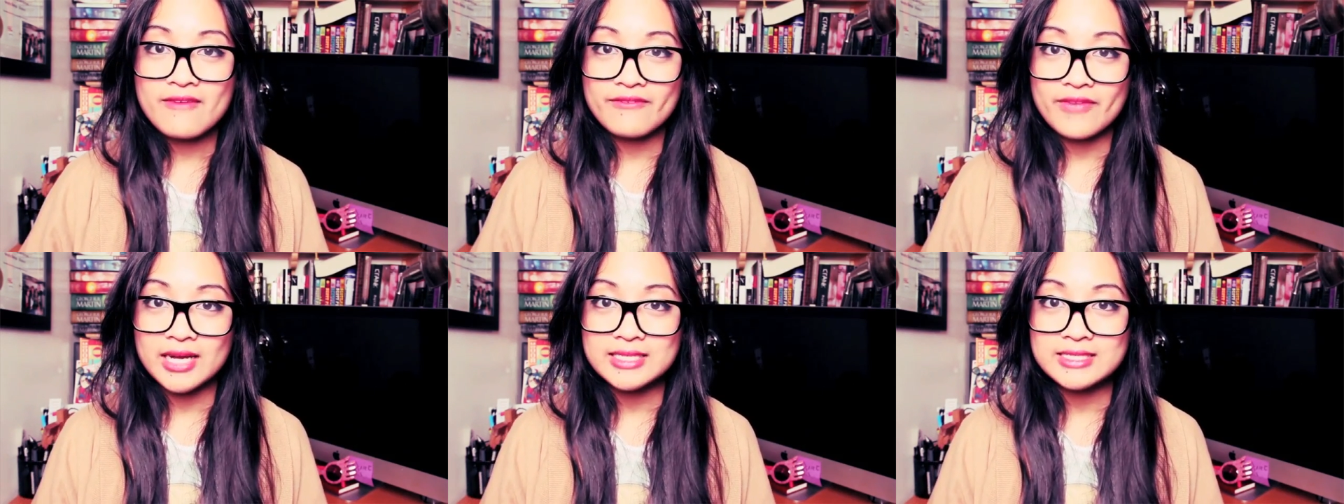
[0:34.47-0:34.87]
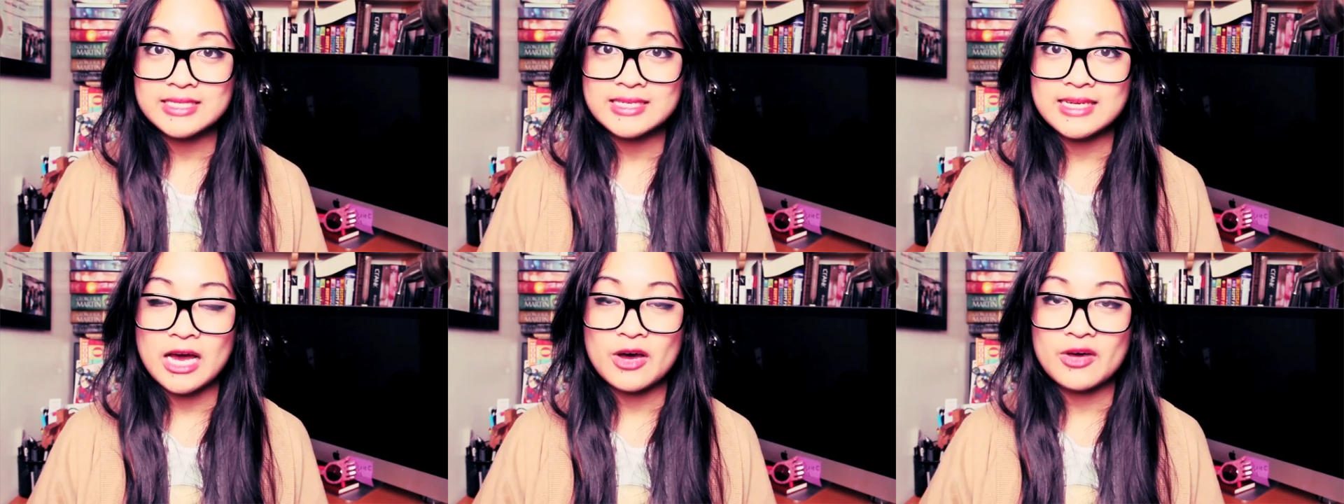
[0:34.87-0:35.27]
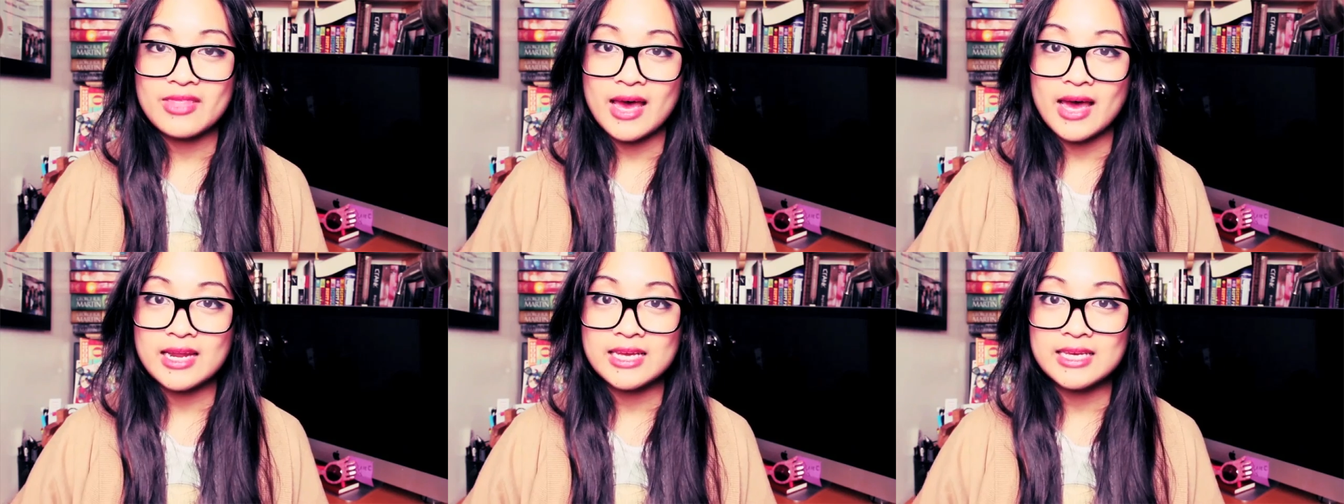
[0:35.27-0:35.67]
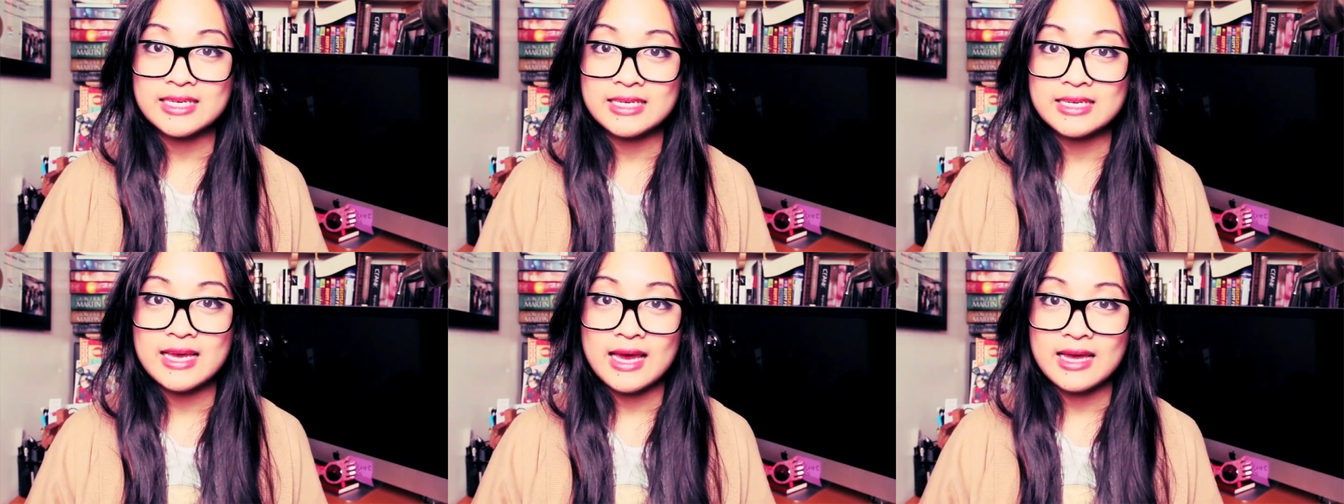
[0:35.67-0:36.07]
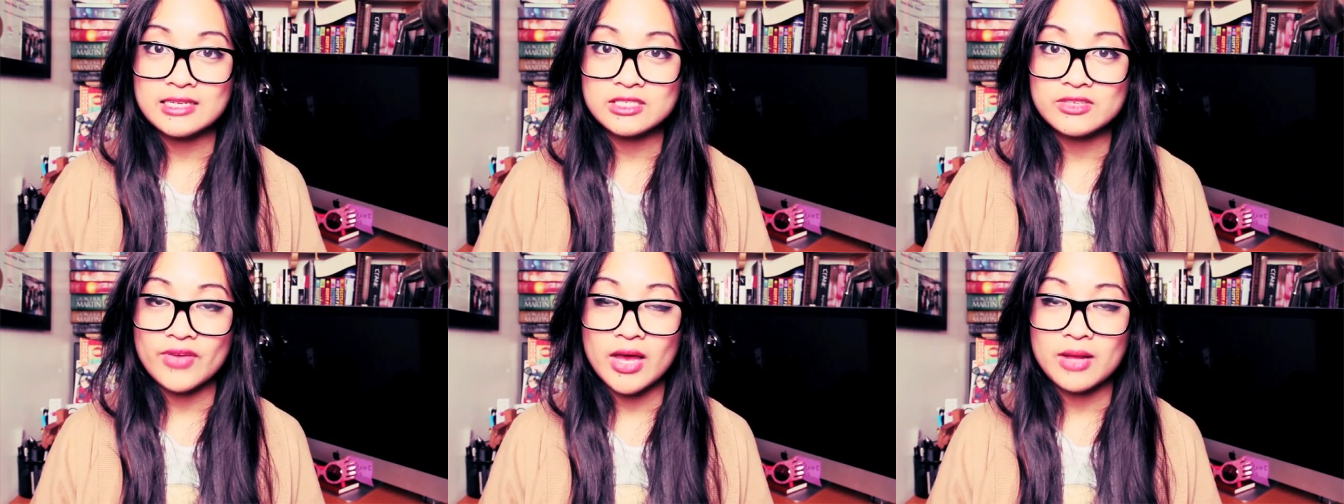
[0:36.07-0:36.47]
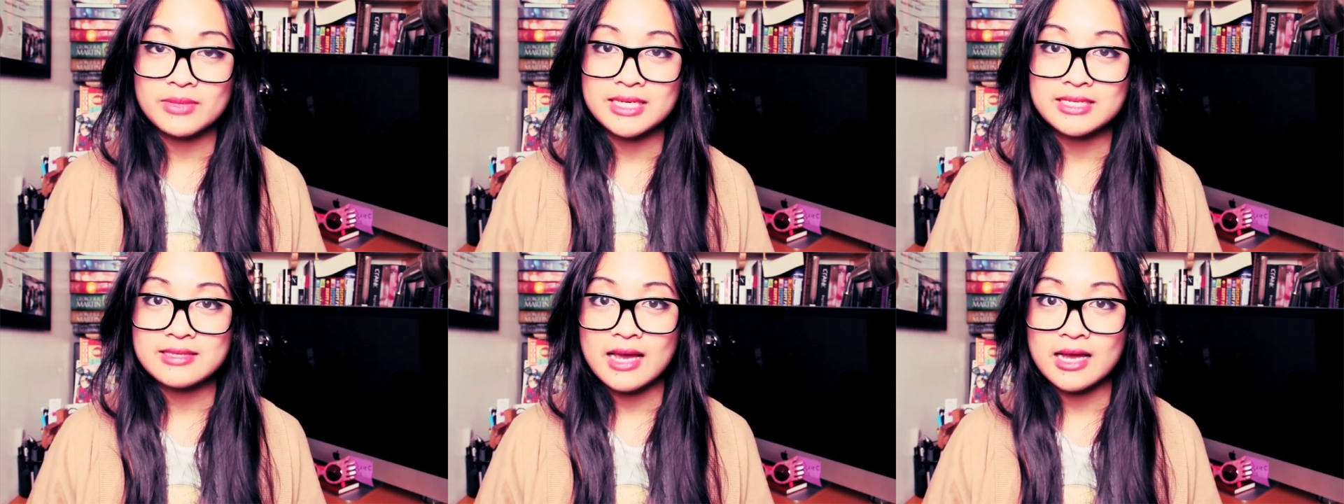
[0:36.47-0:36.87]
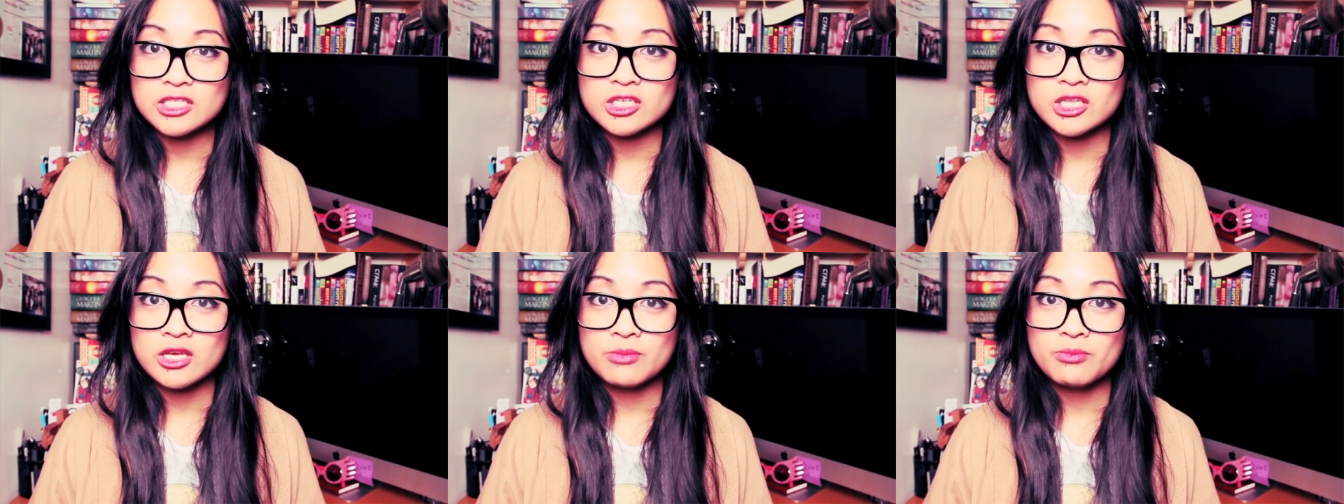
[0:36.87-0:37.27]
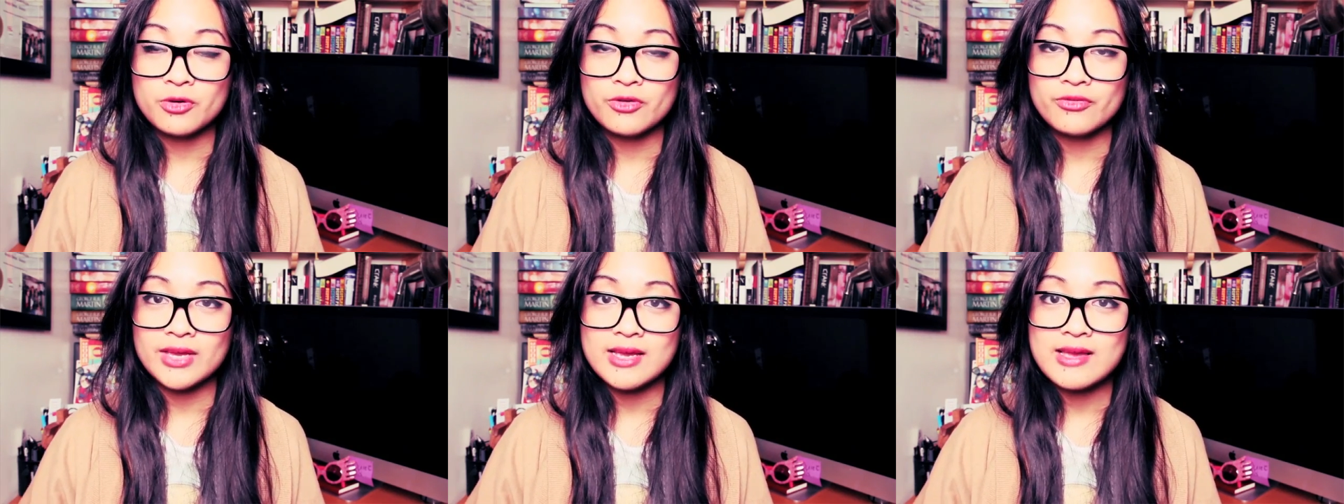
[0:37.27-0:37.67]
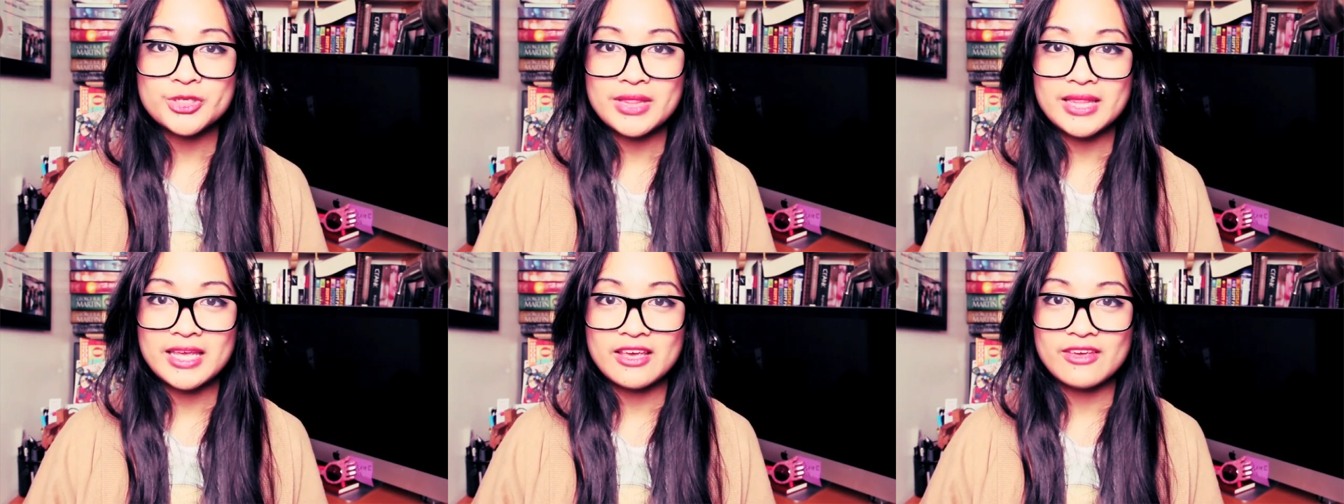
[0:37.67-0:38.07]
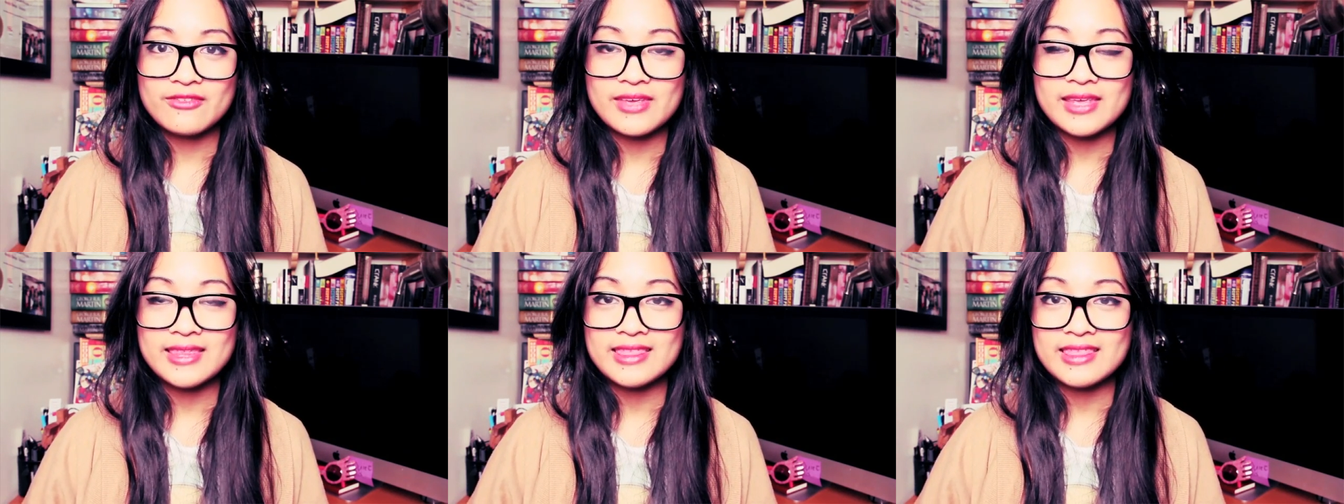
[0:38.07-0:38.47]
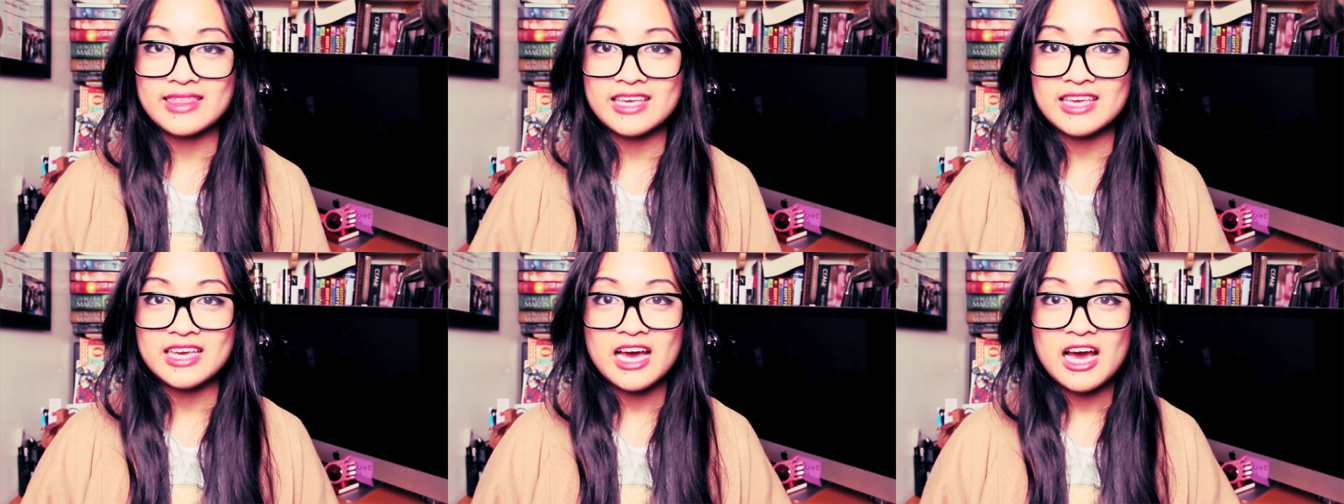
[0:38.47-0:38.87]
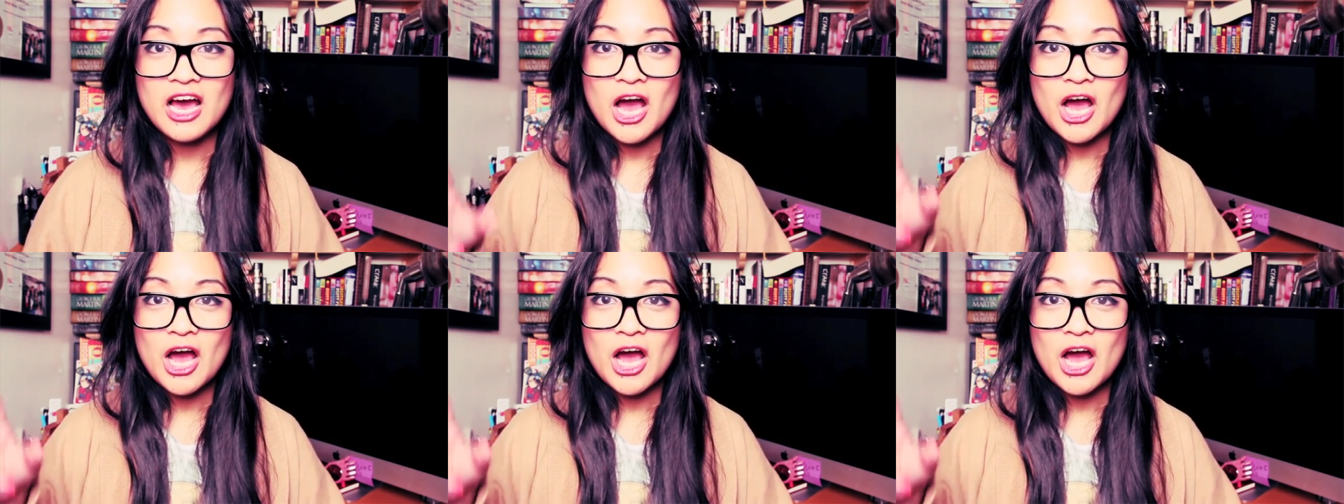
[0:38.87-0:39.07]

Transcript: finding out that he and his family is actually moving to live in the